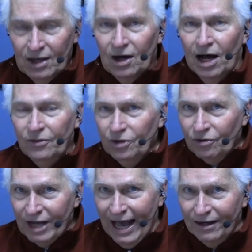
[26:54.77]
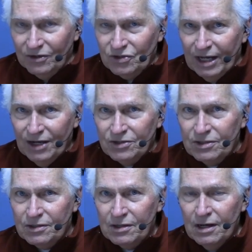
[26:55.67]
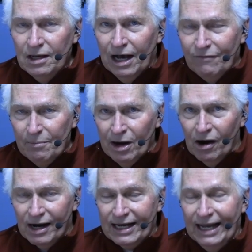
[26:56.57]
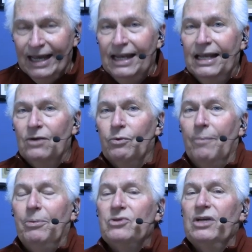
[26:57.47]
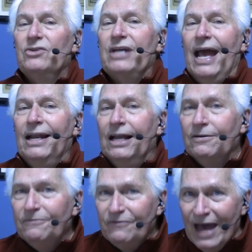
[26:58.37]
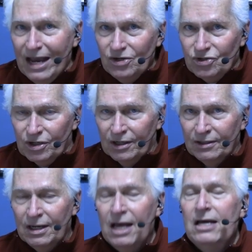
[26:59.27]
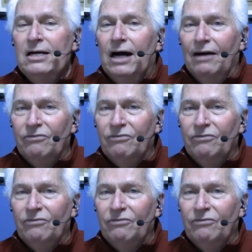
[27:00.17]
on the United States of America. It represents an invasion of